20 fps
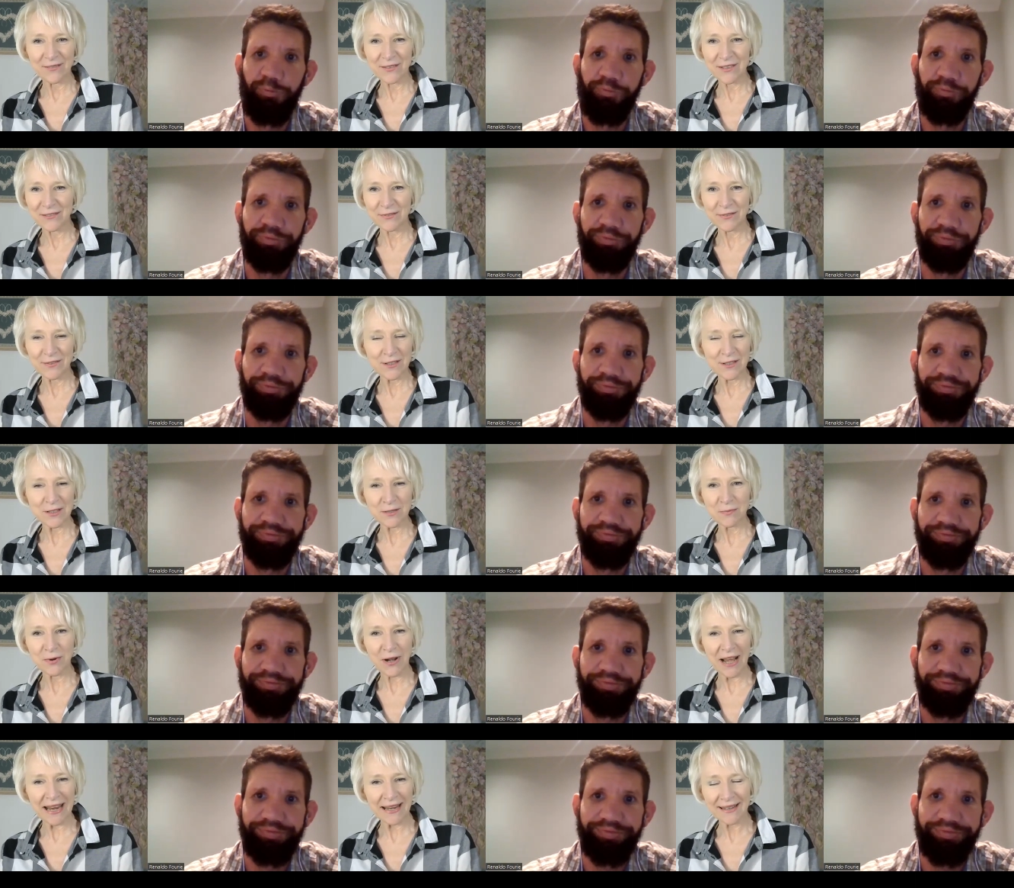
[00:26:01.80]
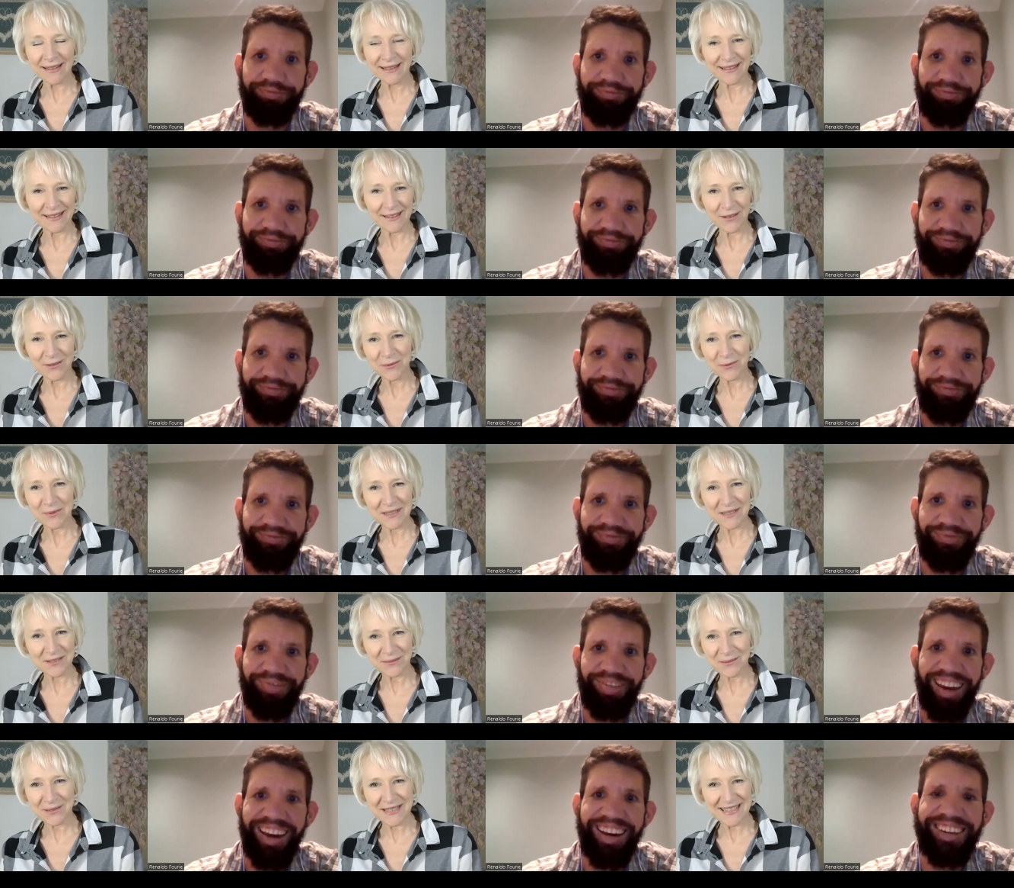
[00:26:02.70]
Speaker 1: love at first brandy, or
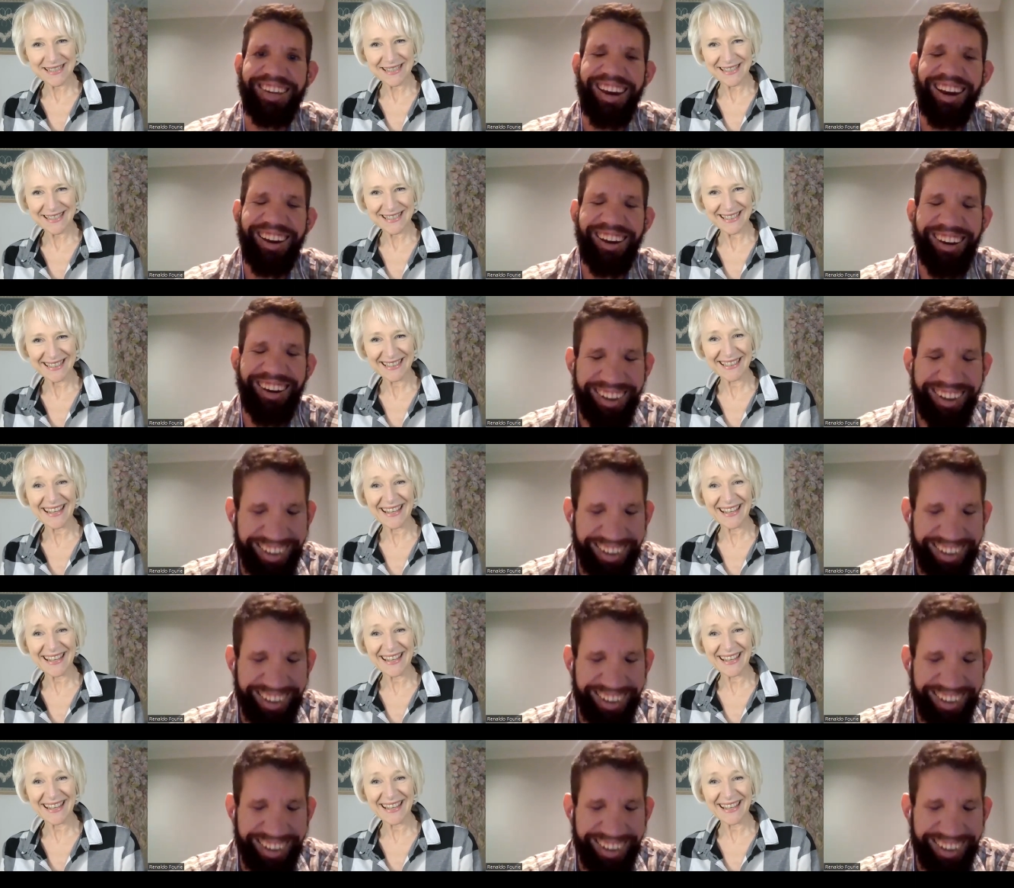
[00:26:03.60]
what was this?